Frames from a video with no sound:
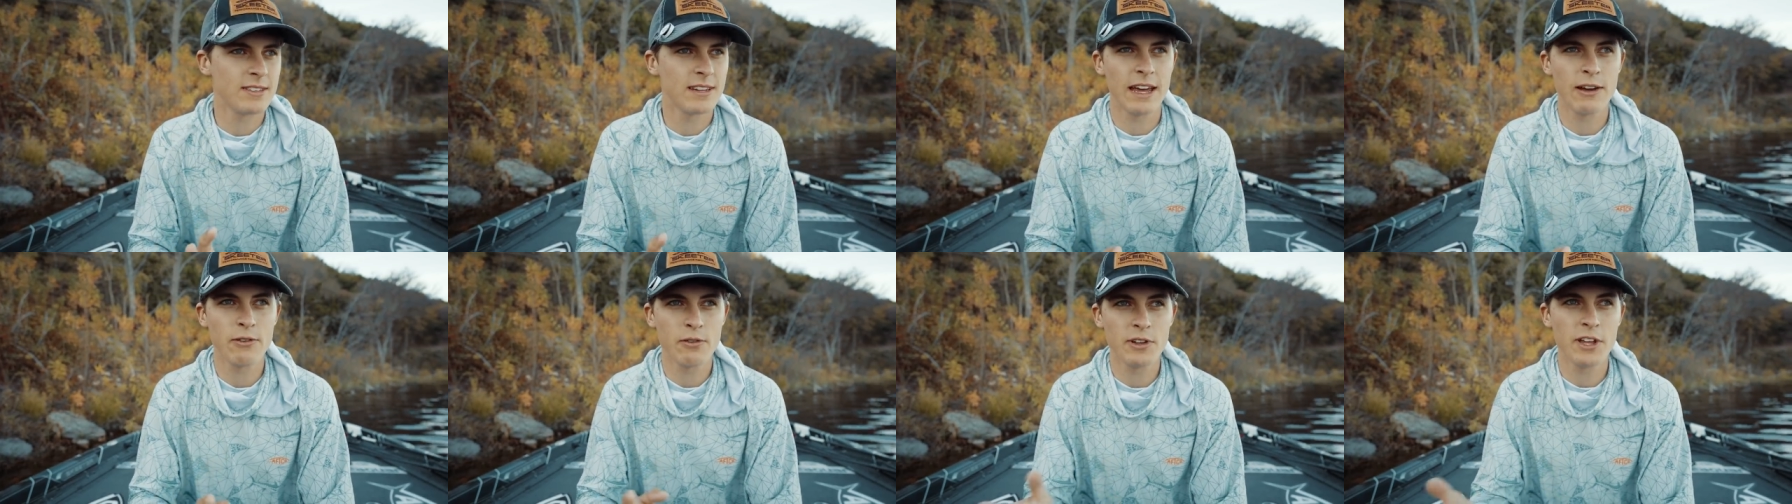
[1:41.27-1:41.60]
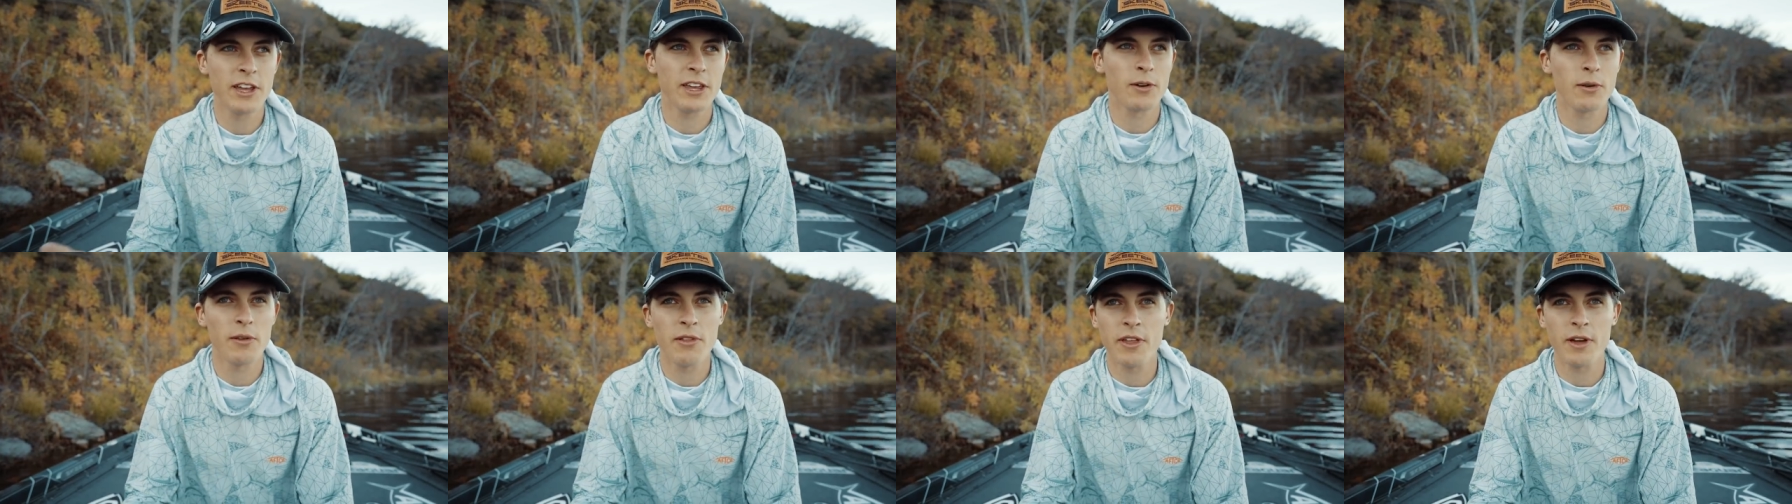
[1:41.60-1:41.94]
and I
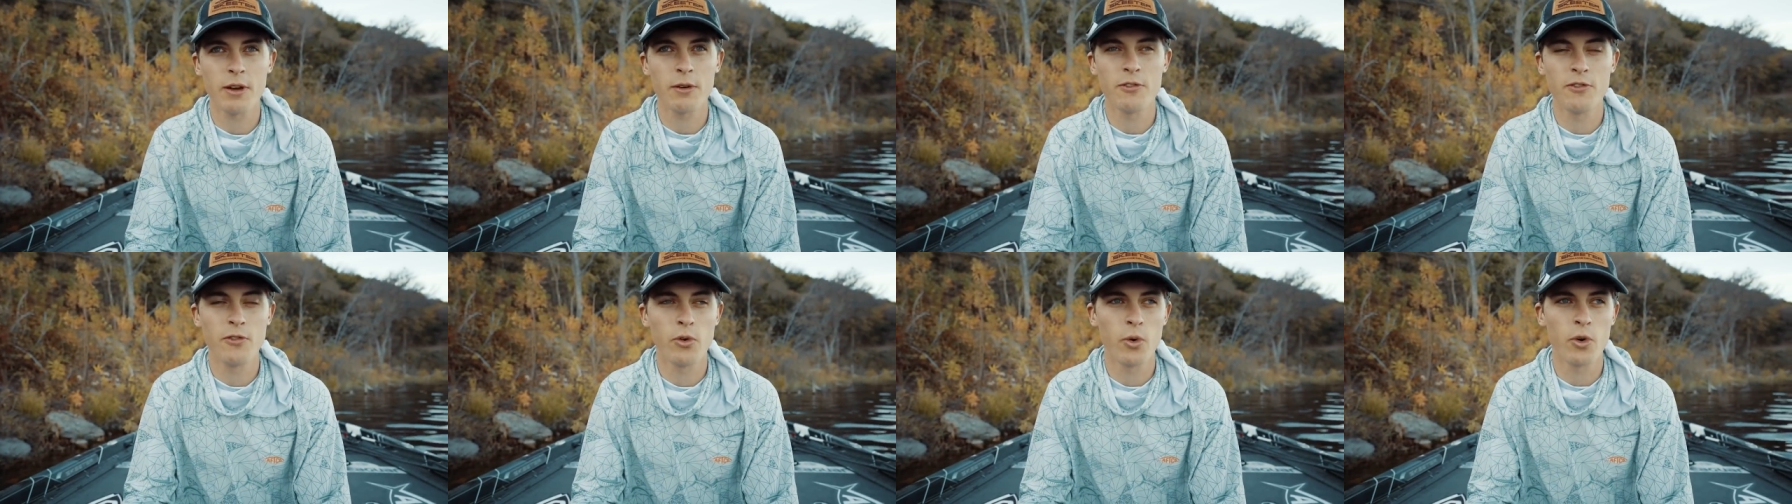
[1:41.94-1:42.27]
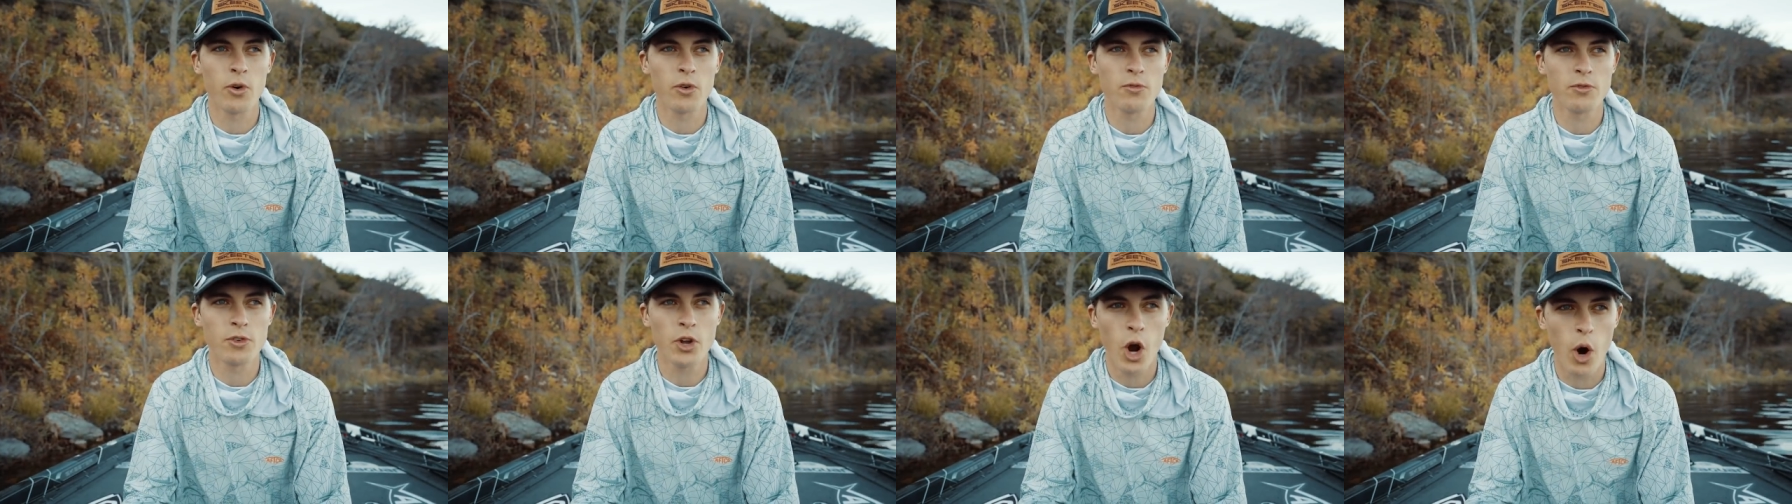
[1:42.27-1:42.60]
really can only think of
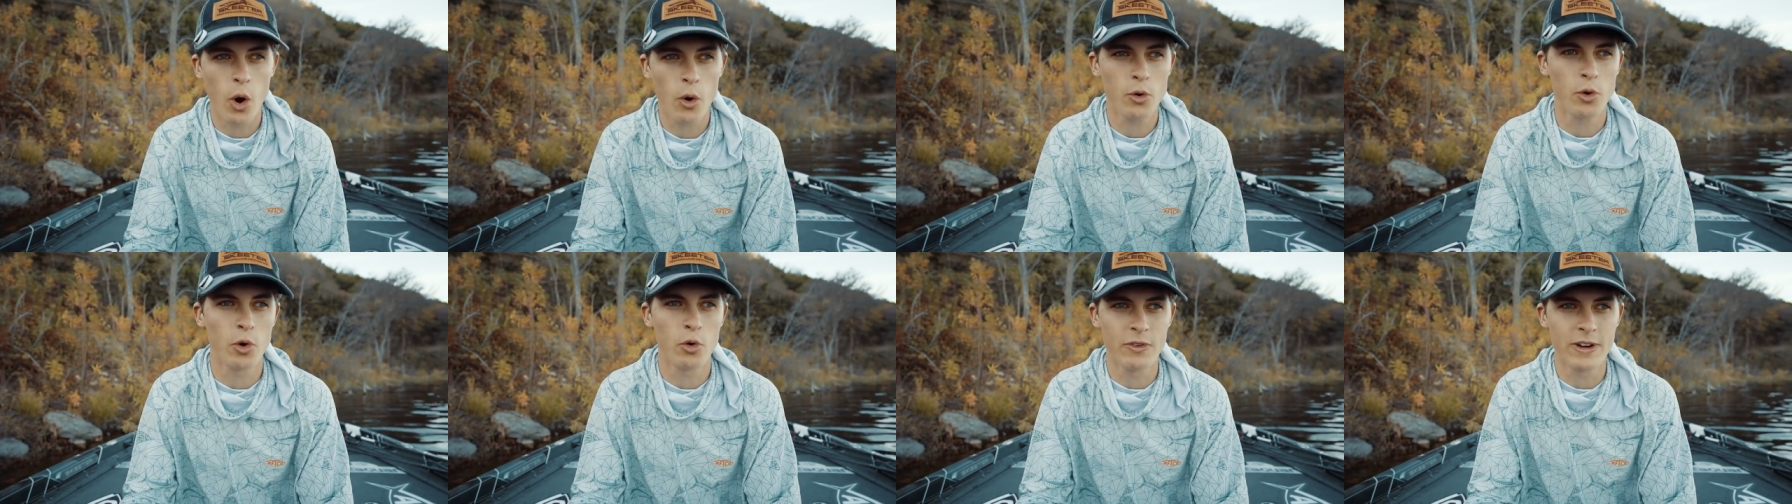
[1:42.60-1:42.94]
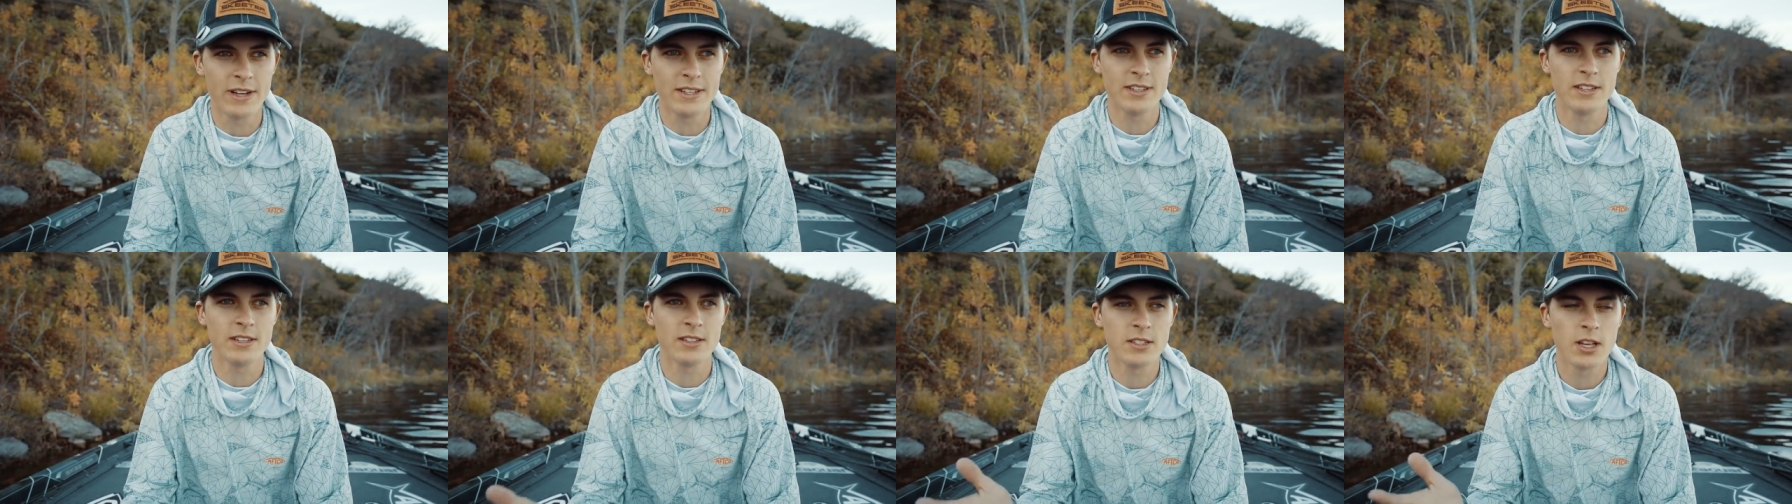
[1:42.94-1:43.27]
four total
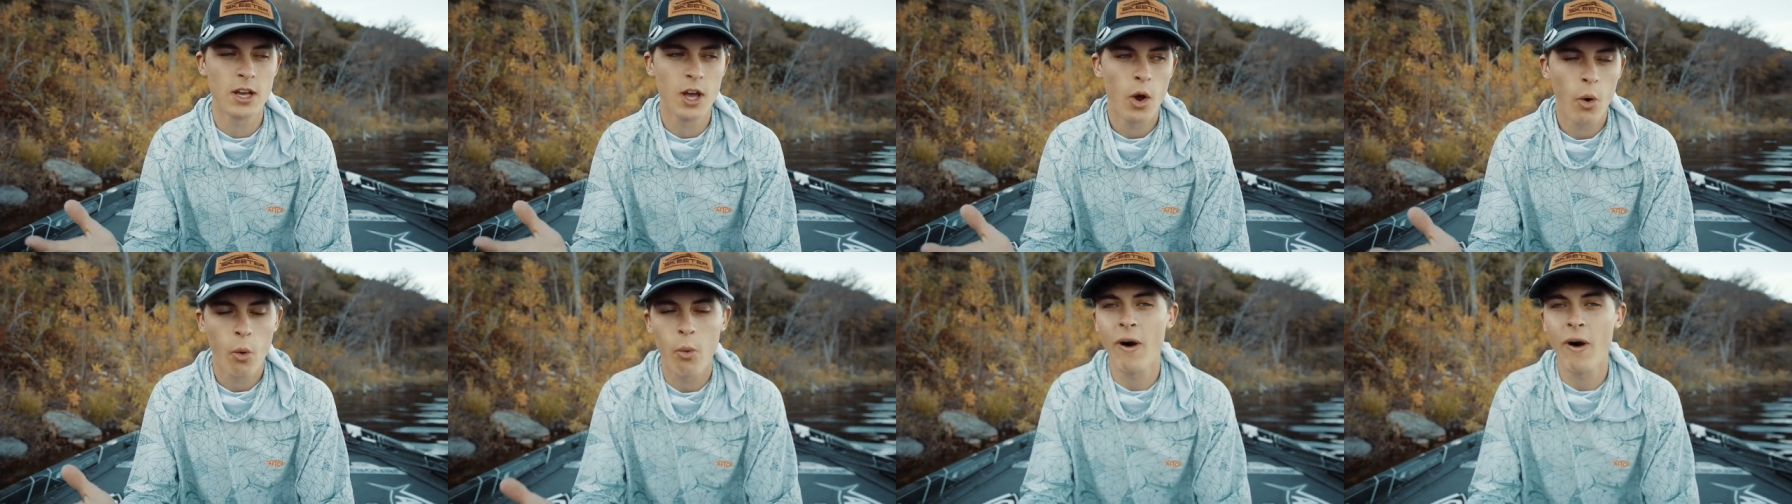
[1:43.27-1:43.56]
reasons